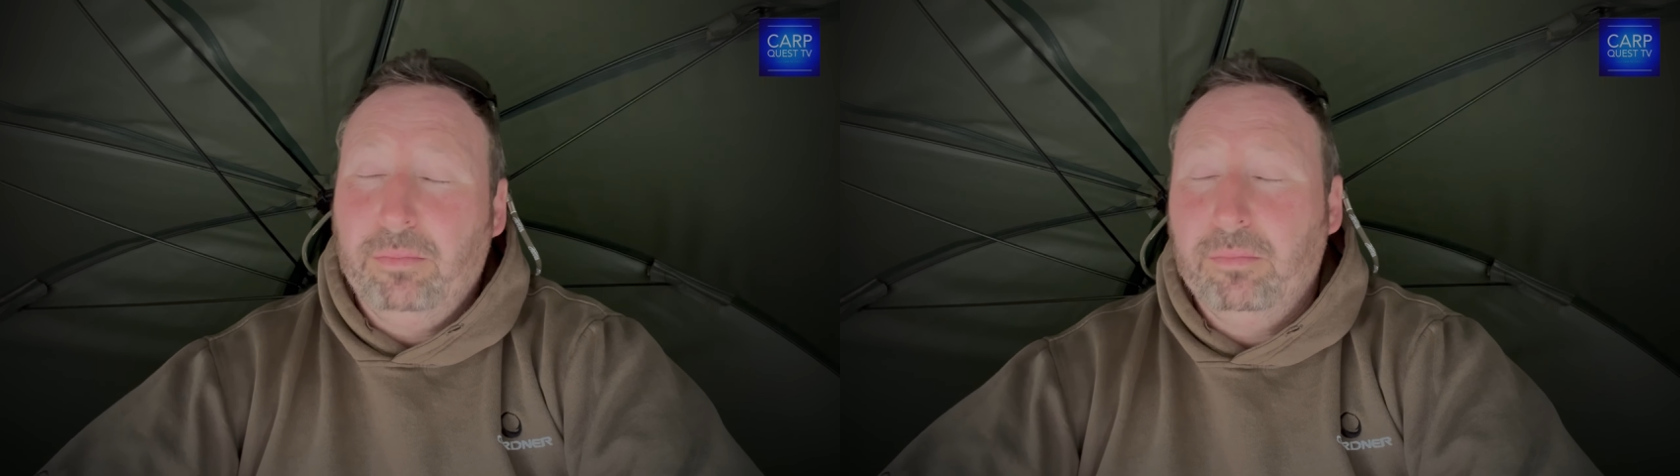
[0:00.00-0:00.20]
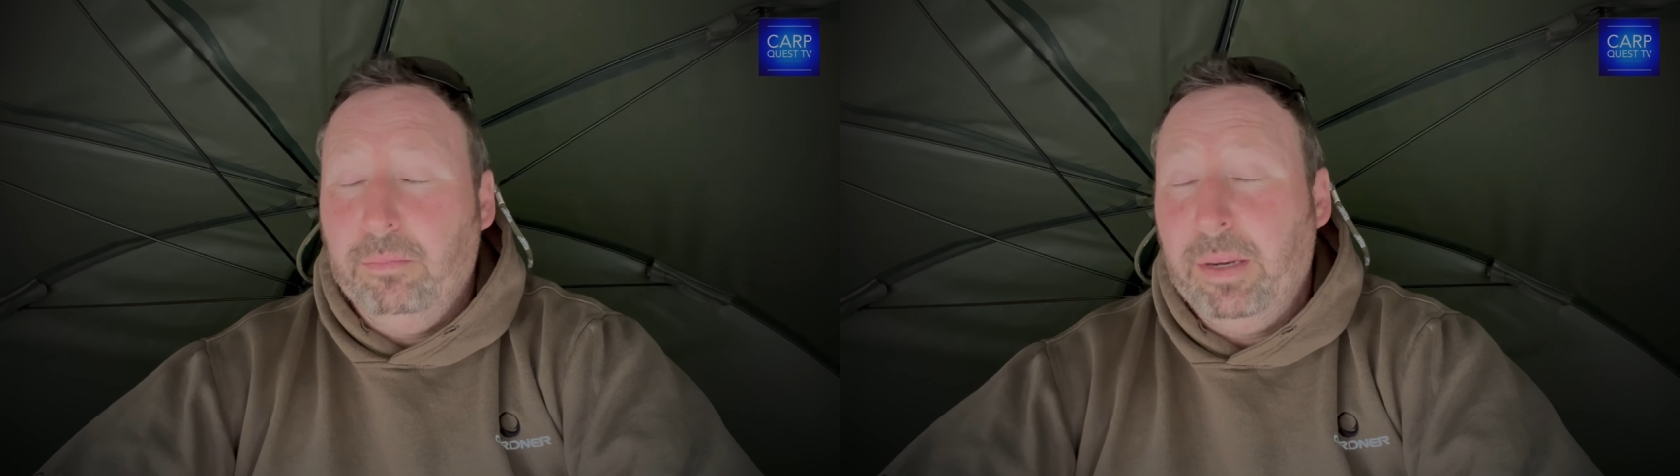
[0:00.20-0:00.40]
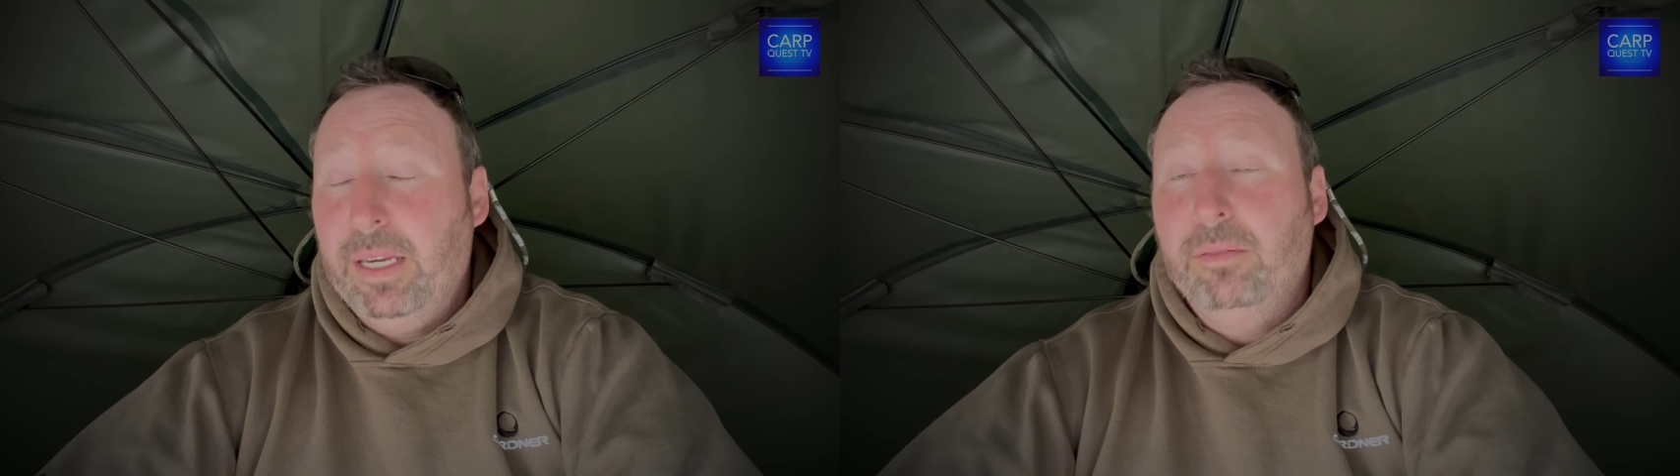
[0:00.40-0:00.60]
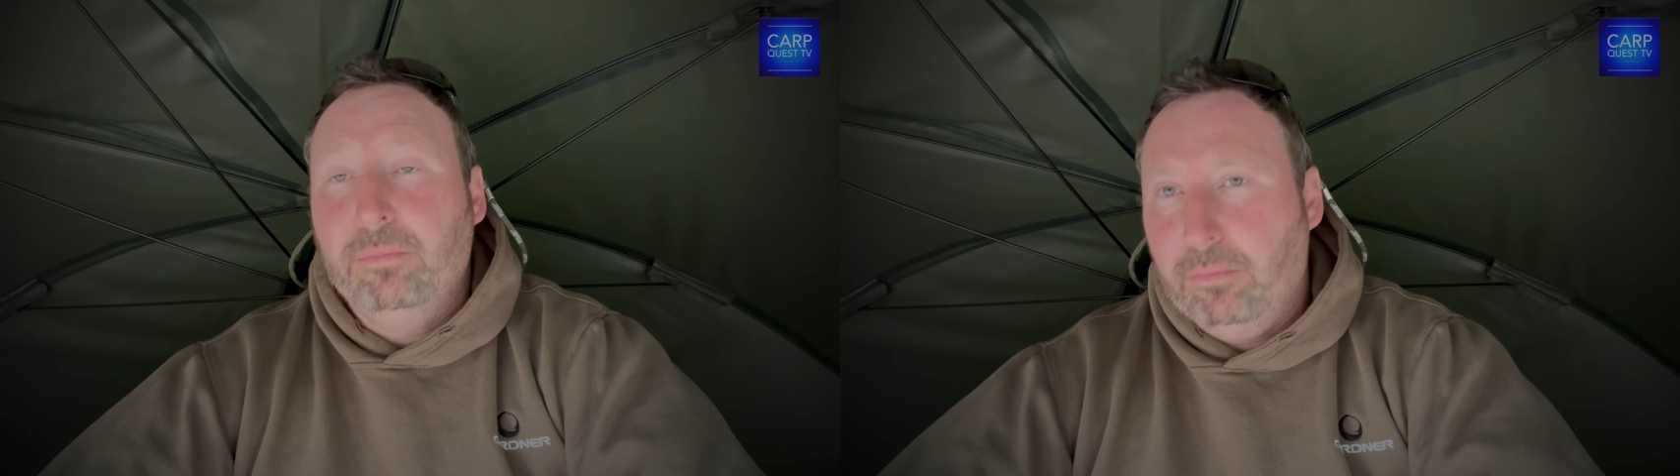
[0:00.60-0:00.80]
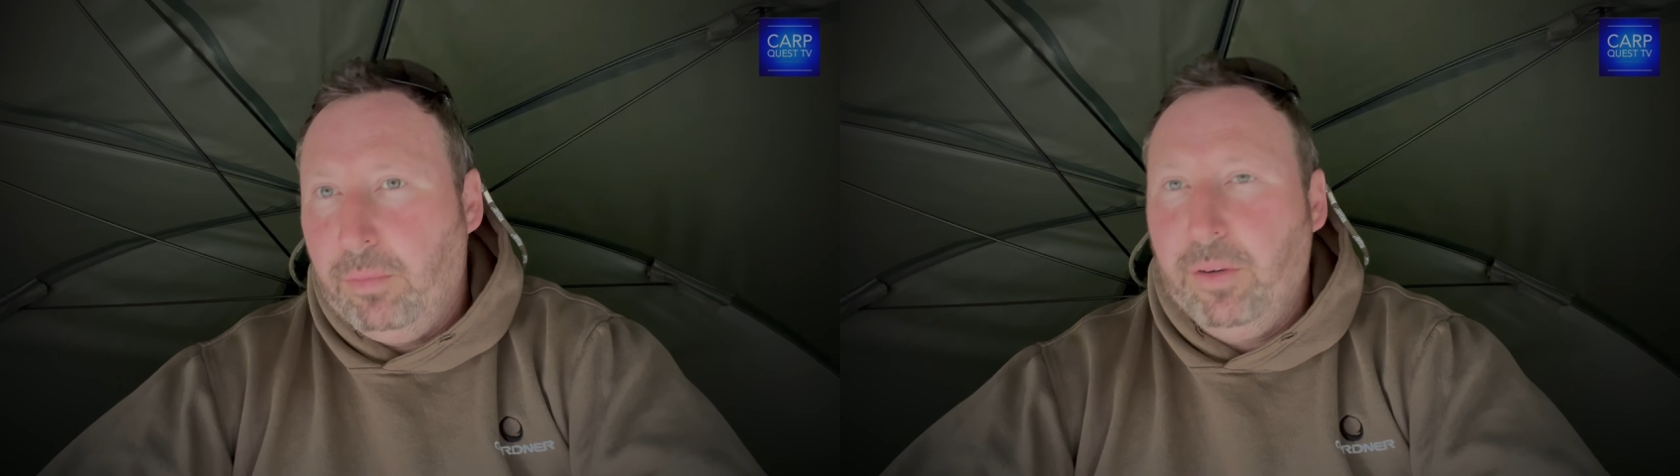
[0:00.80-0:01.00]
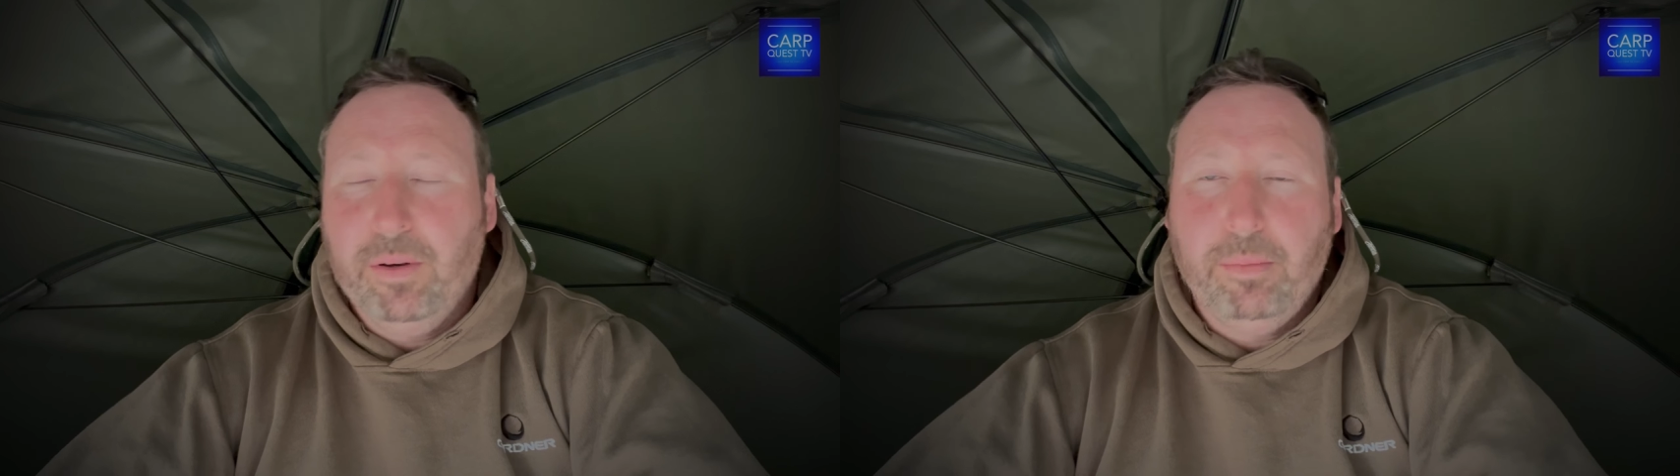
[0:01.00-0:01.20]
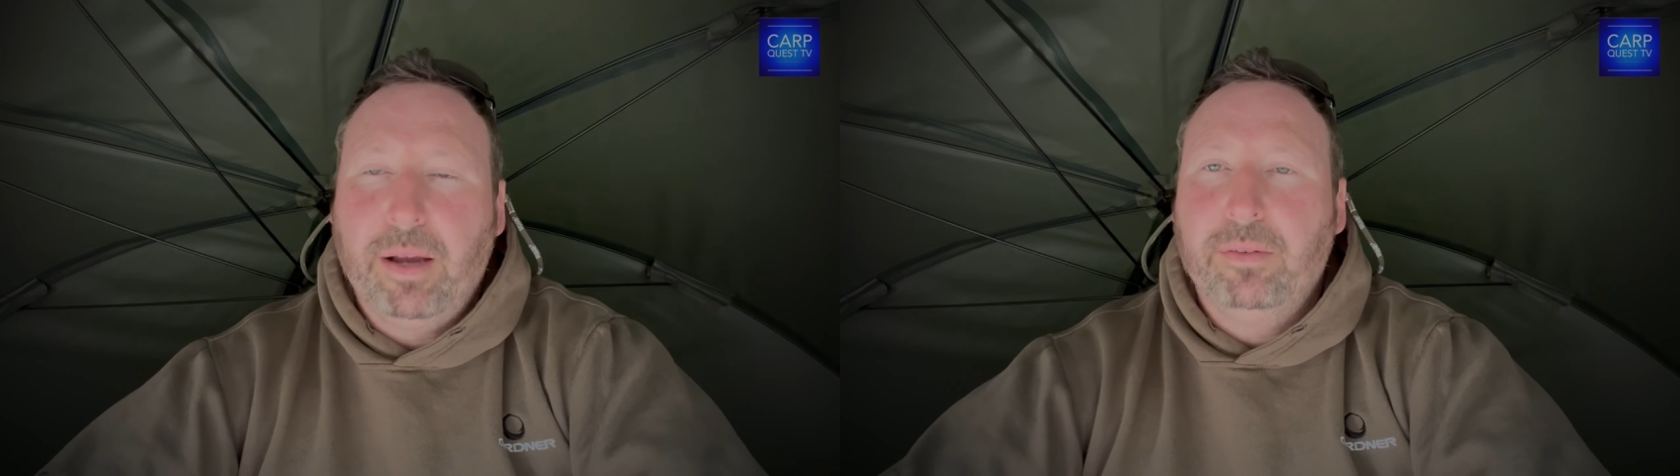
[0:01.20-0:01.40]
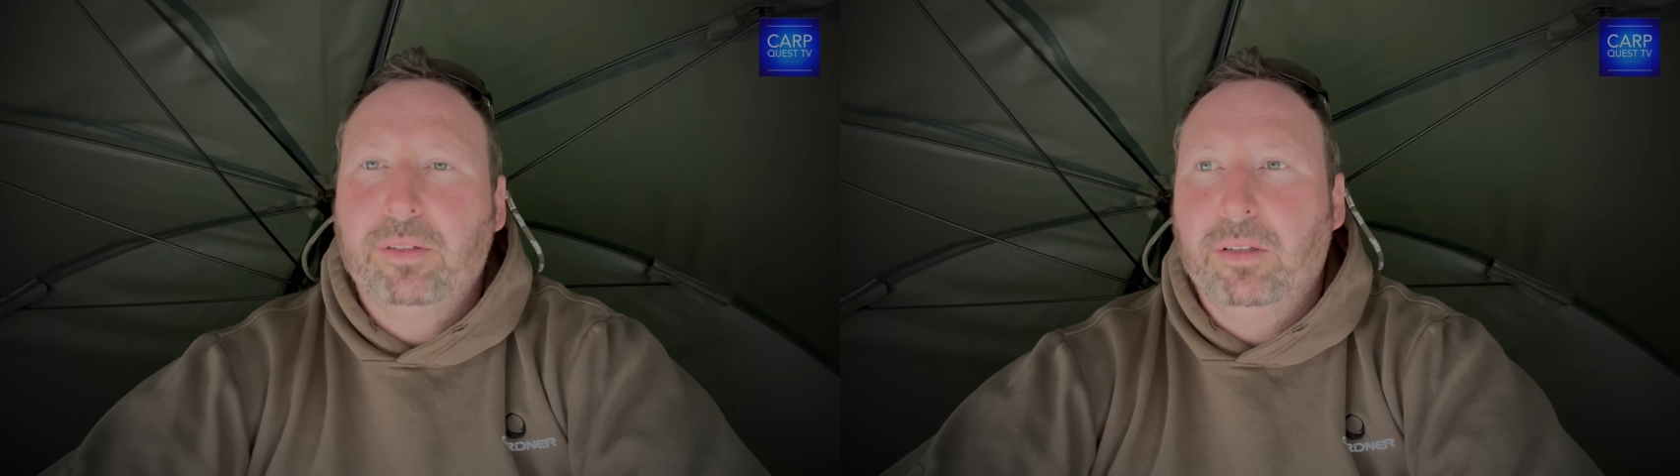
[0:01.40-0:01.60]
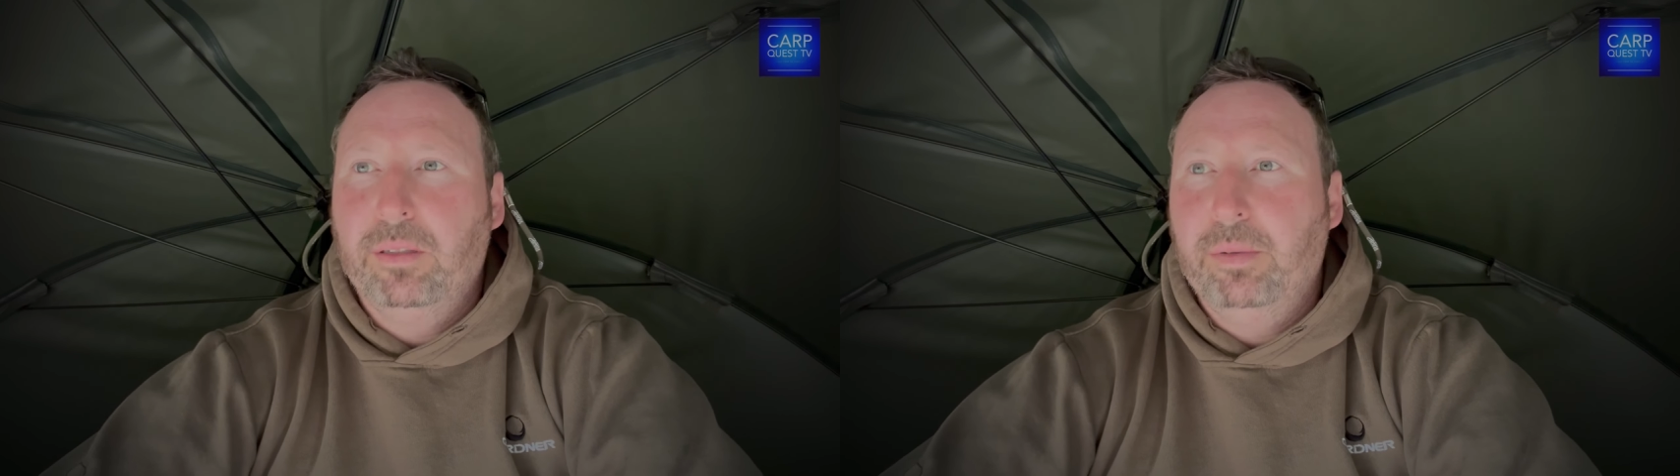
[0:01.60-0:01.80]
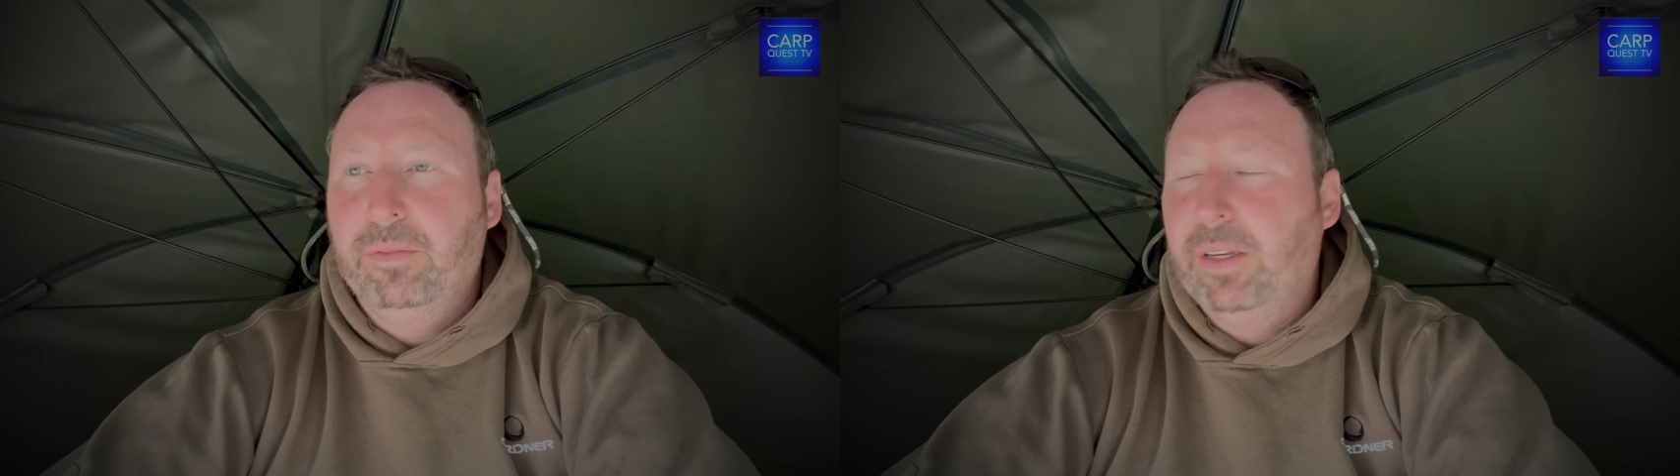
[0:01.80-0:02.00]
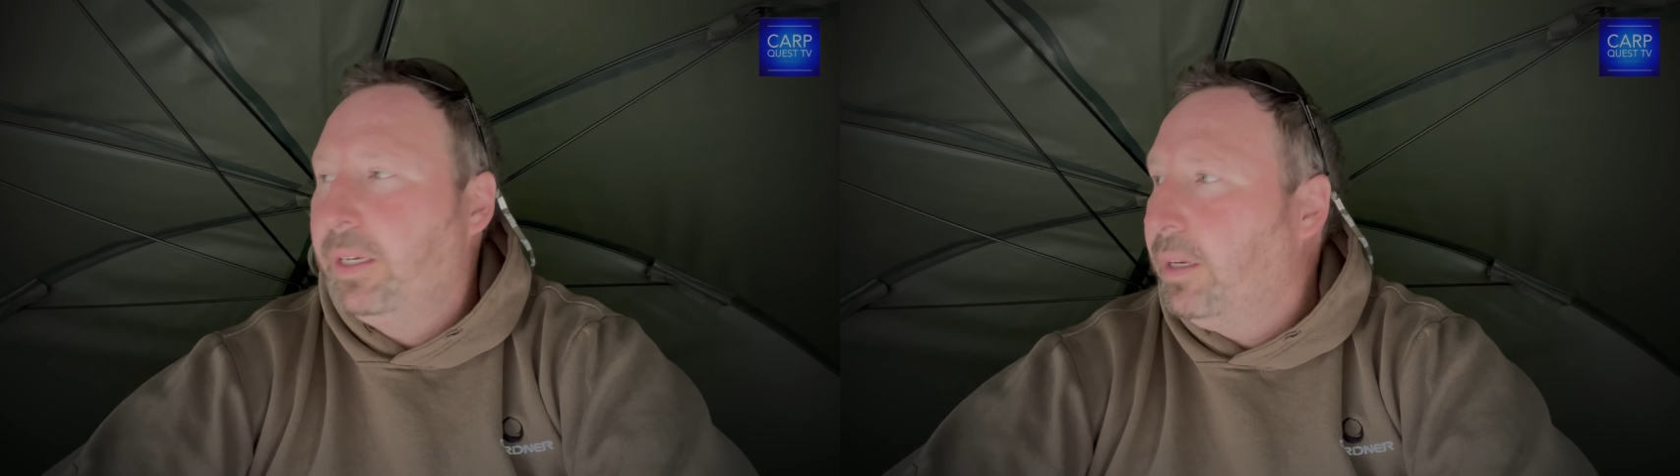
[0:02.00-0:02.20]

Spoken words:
me moving about inside the bivvy,